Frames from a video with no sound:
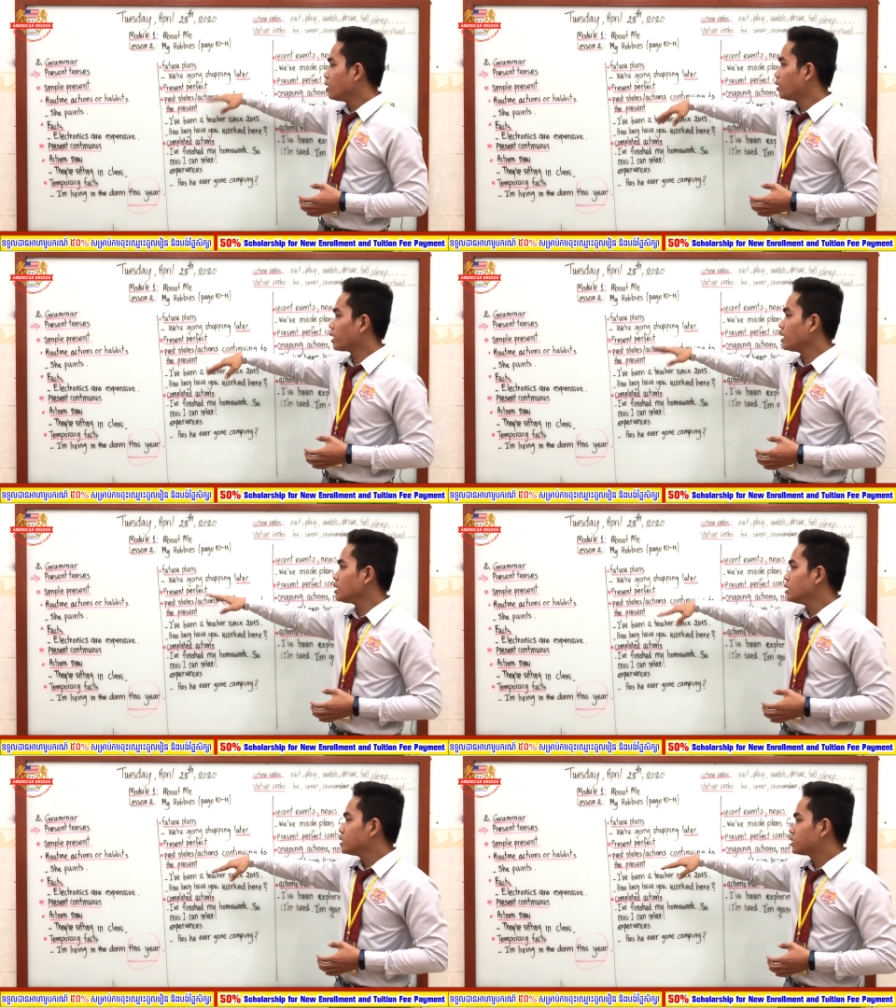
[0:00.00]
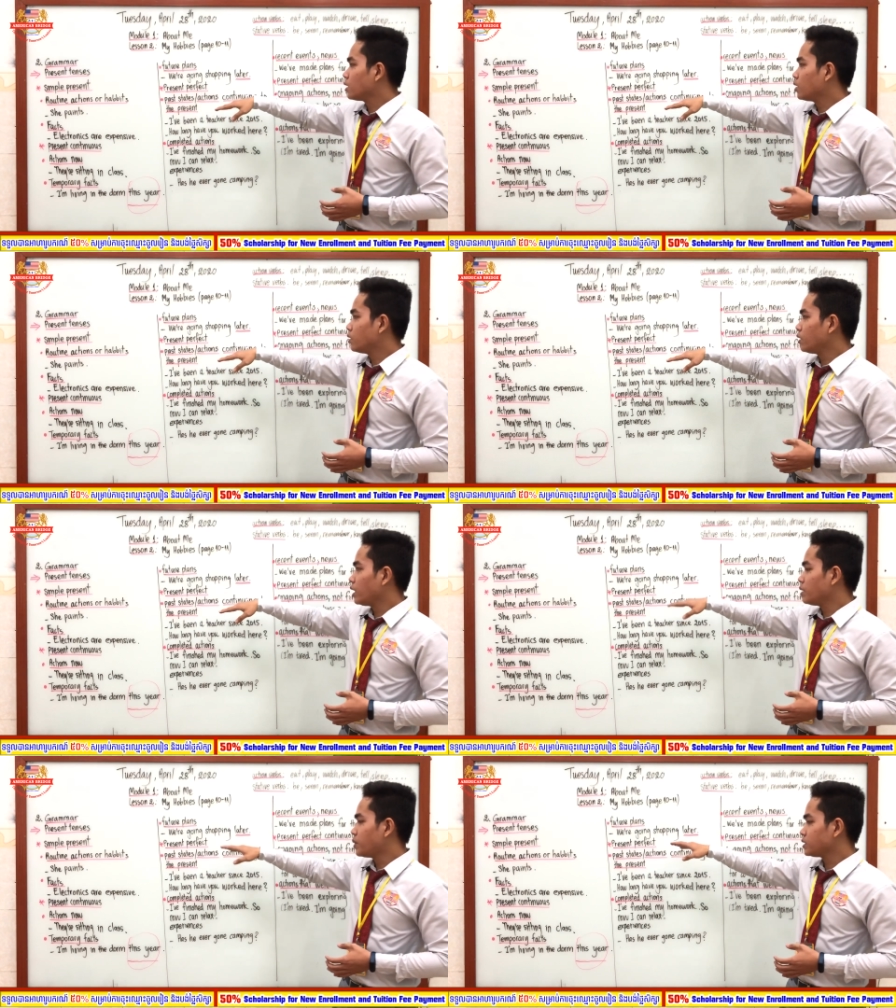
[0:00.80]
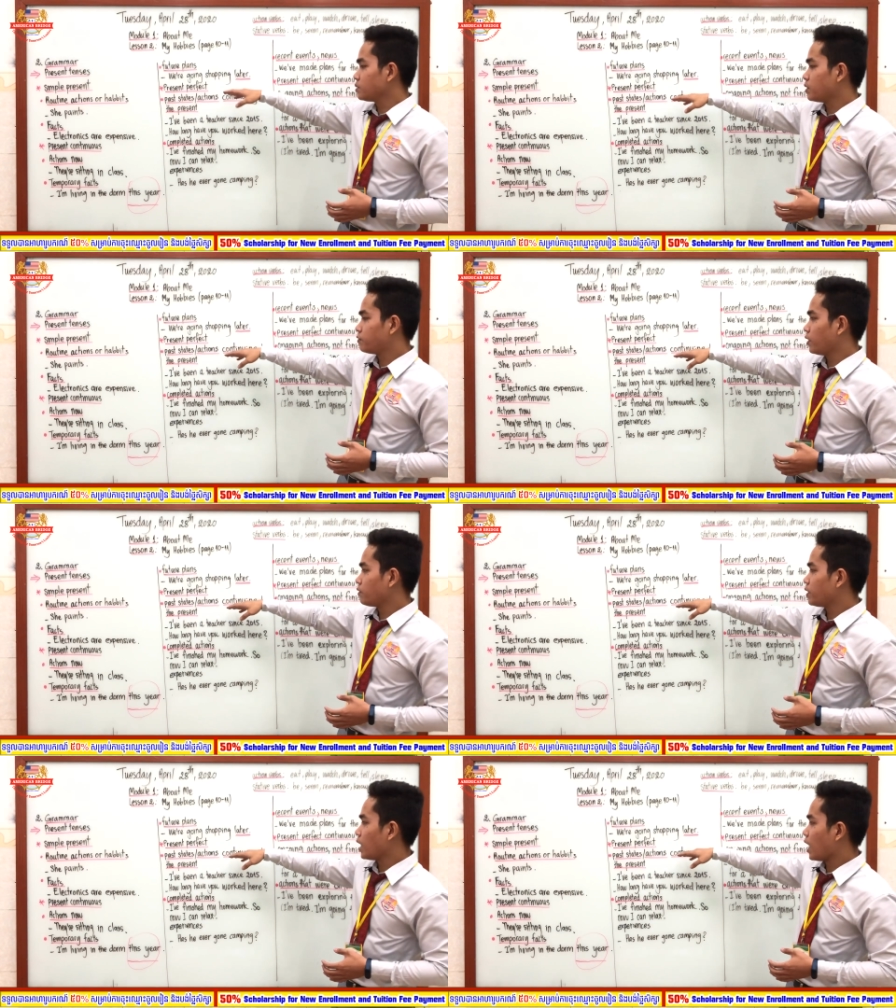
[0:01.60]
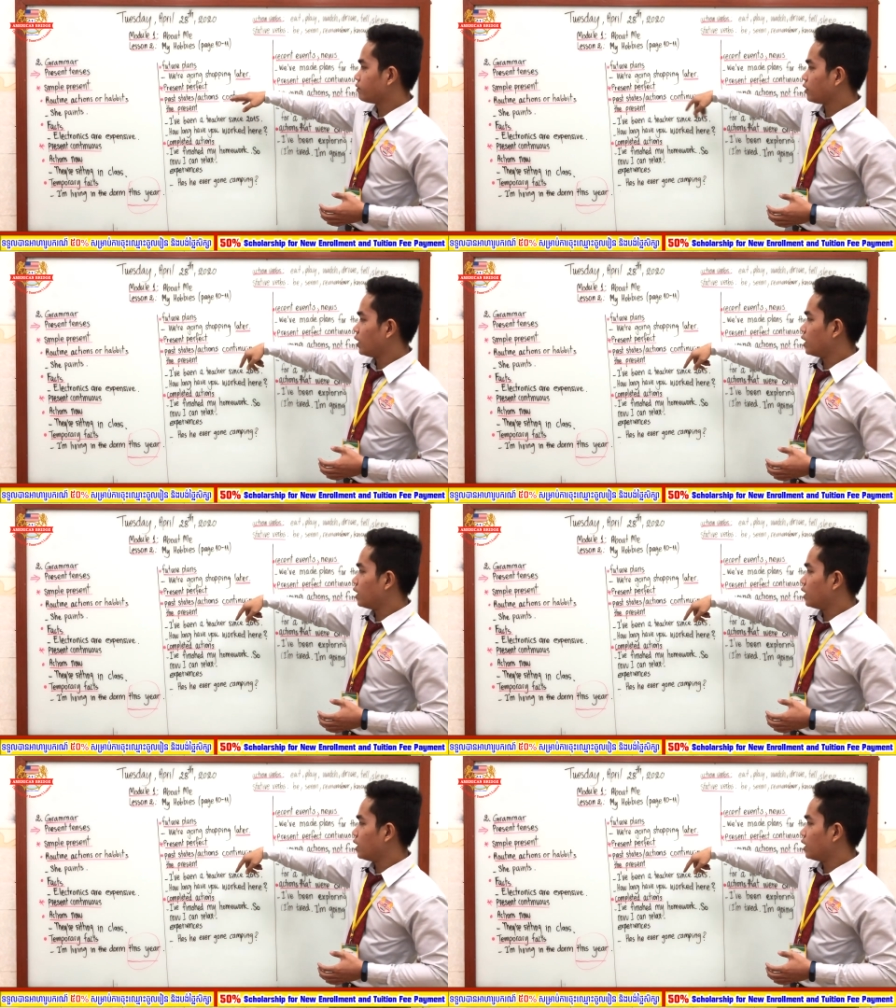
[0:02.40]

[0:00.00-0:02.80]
Okay, so in the present perfect we have